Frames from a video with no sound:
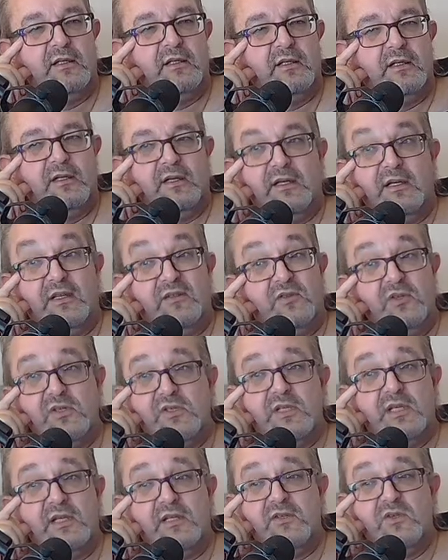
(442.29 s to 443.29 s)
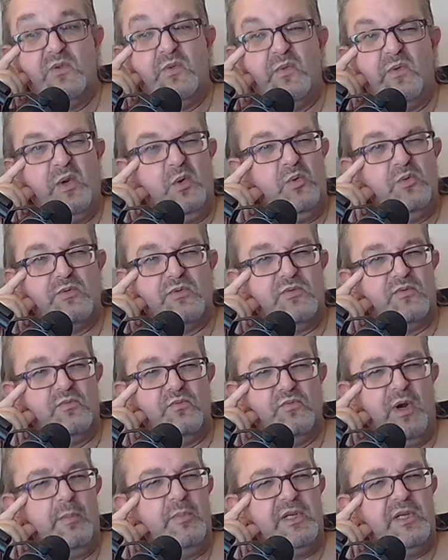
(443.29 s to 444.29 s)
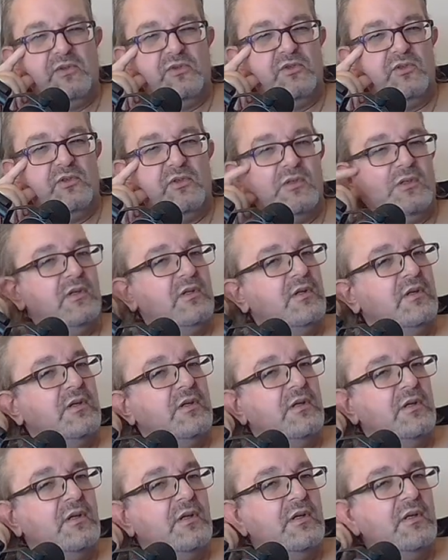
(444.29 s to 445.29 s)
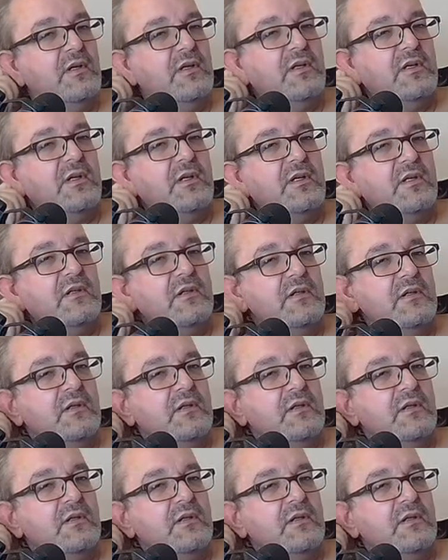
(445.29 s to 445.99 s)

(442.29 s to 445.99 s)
It just feels rubbish, you know?